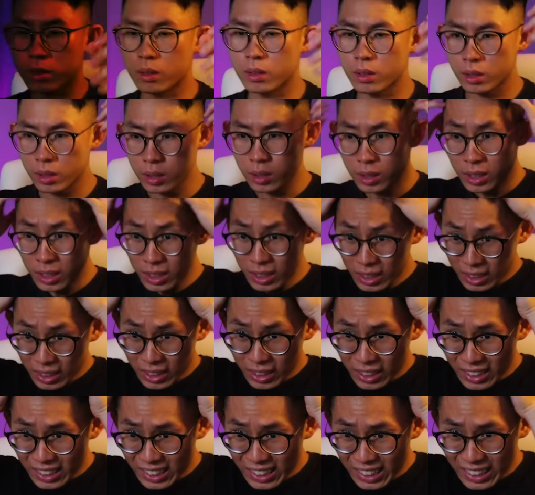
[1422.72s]
Why are you
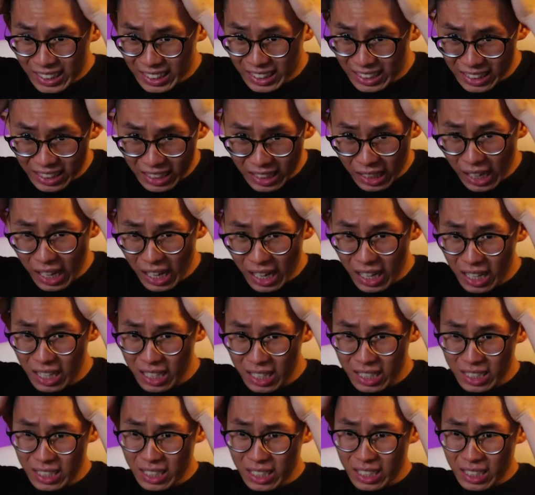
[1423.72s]
surprised when you are still
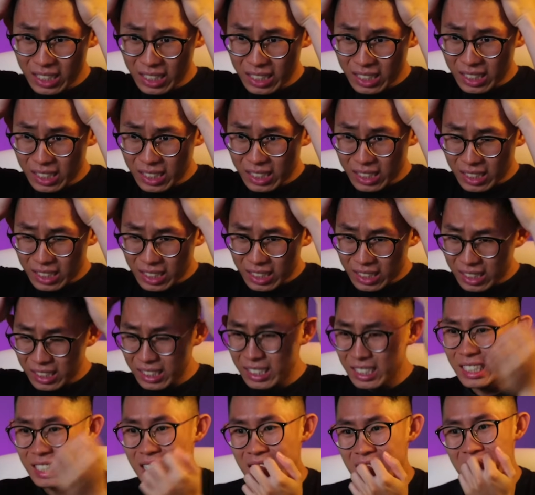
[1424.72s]
losing money?
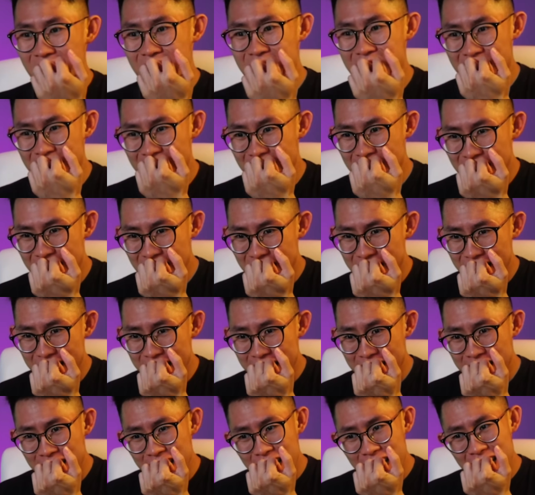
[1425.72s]
You are
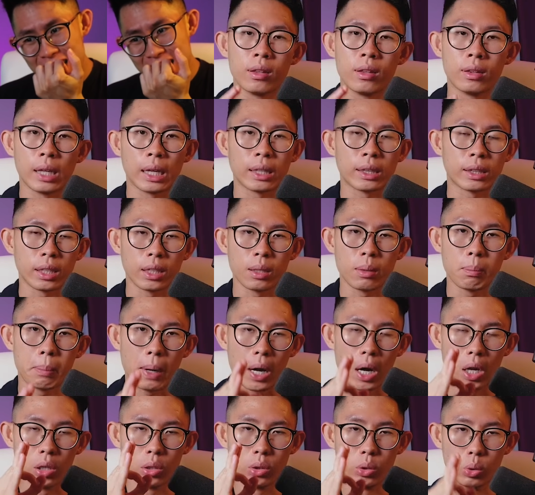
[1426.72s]
absolutely nothing
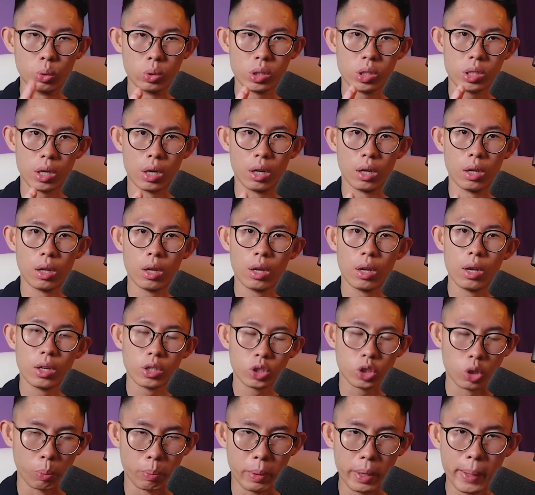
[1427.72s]
but a loser.
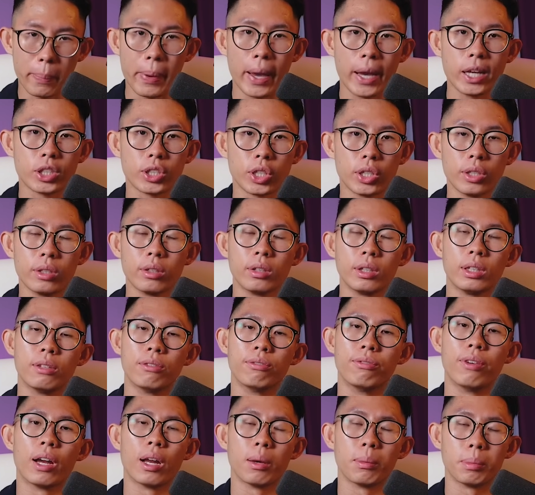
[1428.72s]
So be patient,
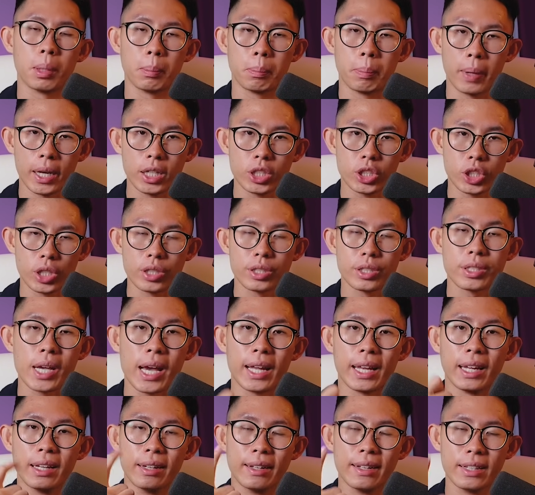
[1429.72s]
develop the patience
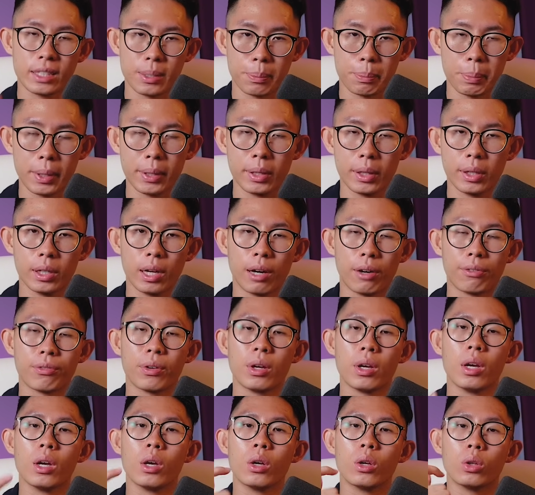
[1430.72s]
and the discipline enough
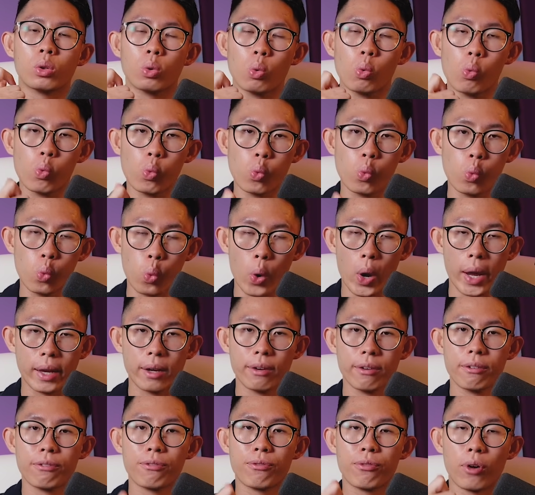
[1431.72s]
to
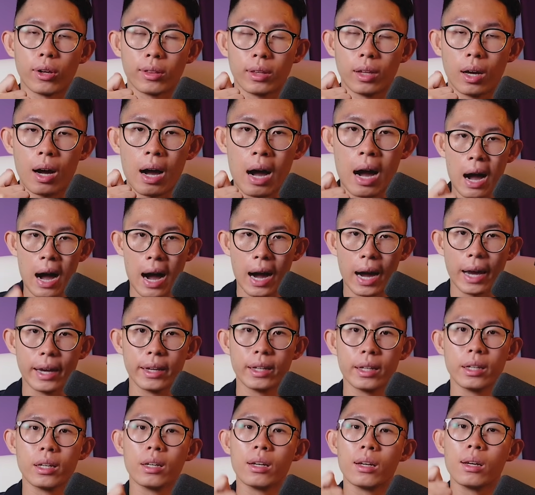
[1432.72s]
wait for the
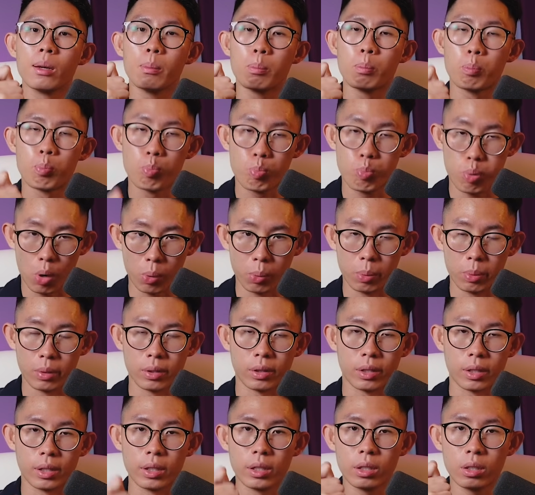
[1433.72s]
high
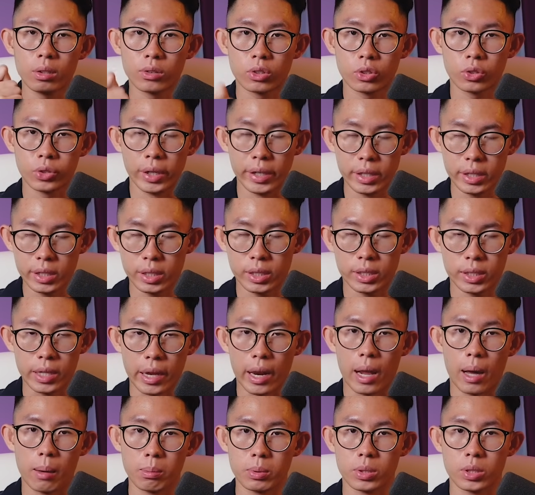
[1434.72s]
probability trade
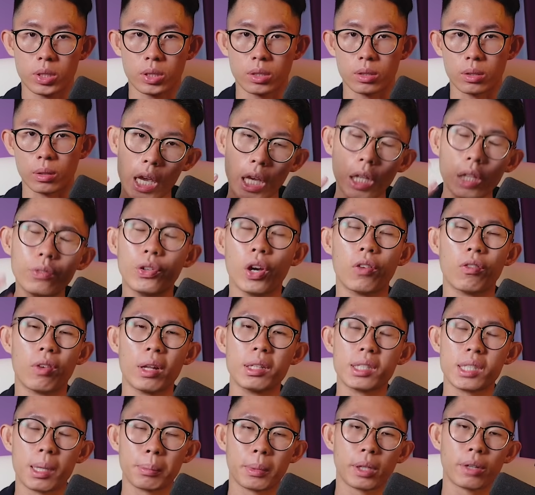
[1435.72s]
setups. If you have
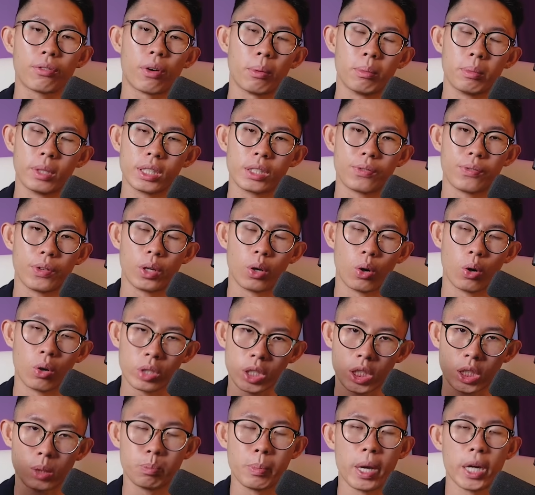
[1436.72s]
learned something from this video,
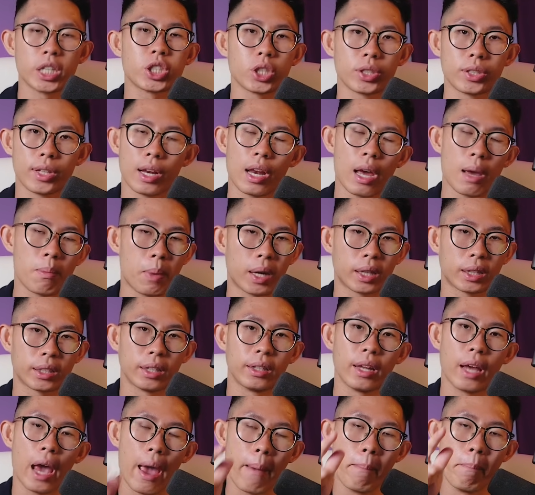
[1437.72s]
smash on the like
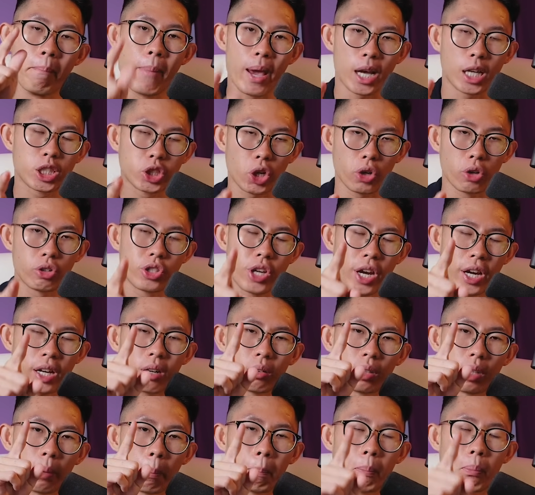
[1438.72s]
button and make sure you check
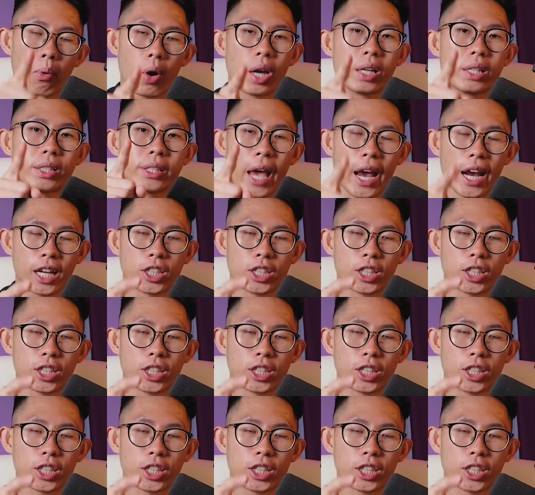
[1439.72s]
out the Price